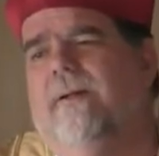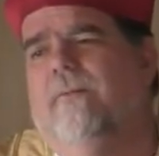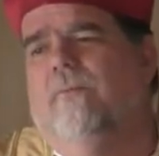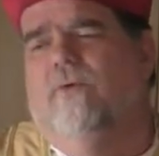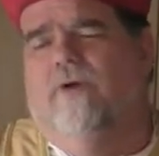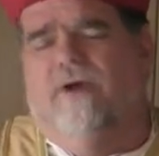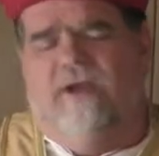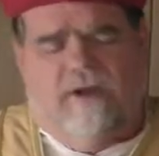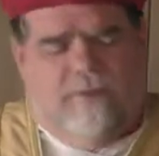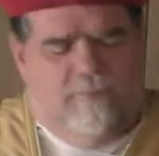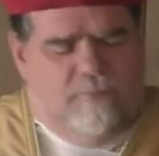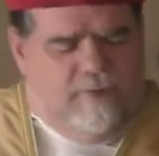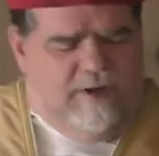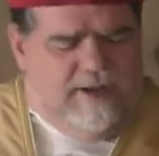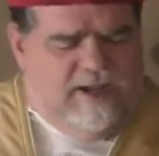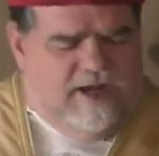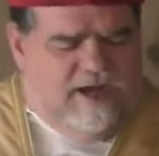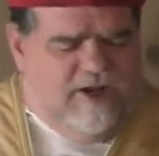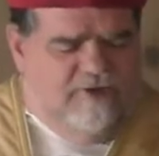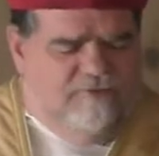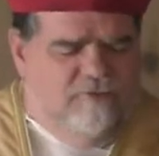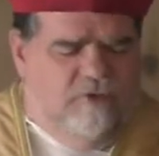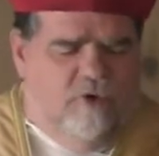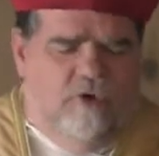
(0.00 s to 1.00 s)
We're going to bring
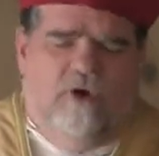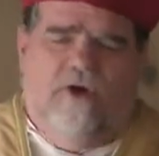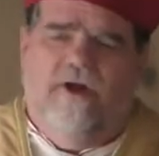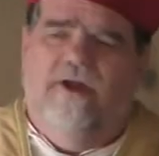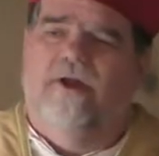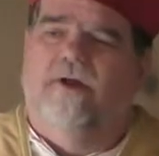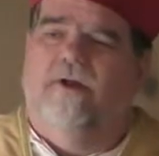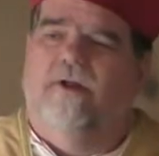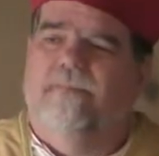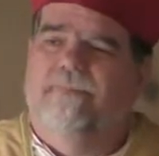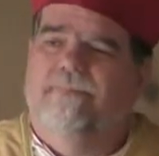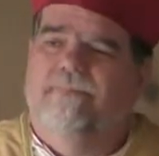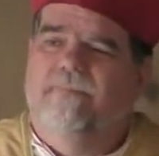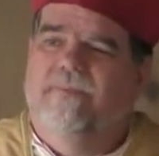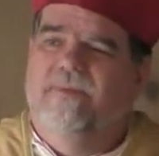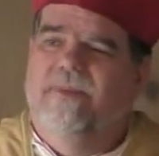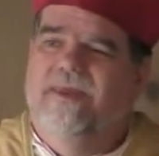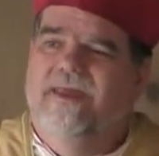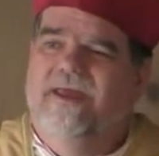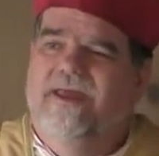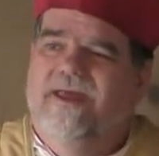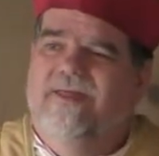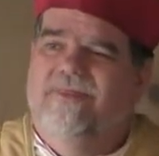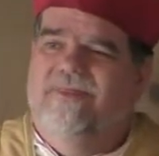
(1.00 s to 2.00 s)
enough oil.
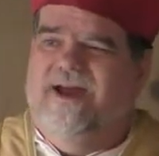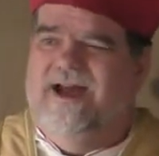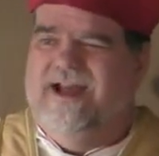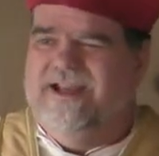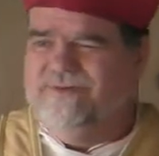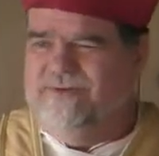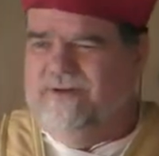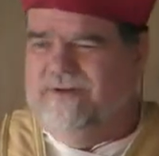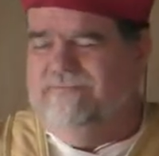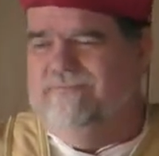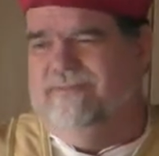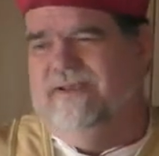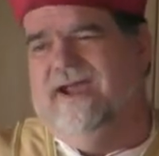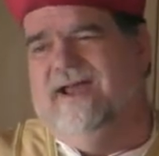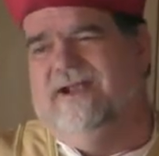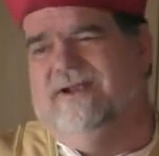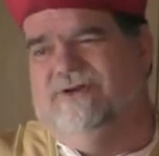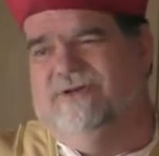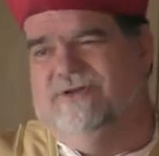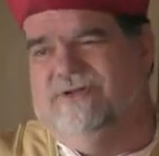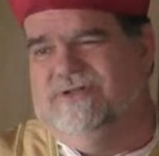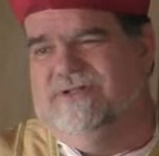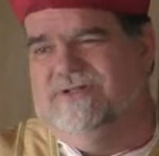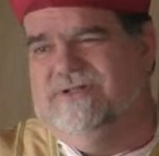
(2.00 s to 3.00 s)
That's what
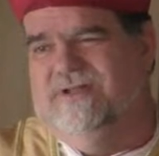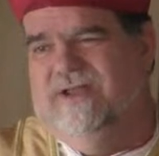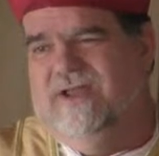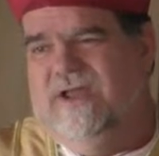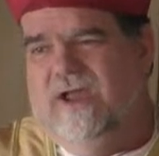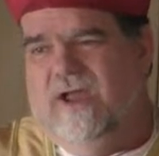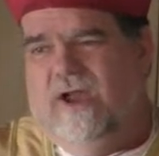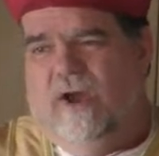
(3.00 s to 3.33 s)
matters.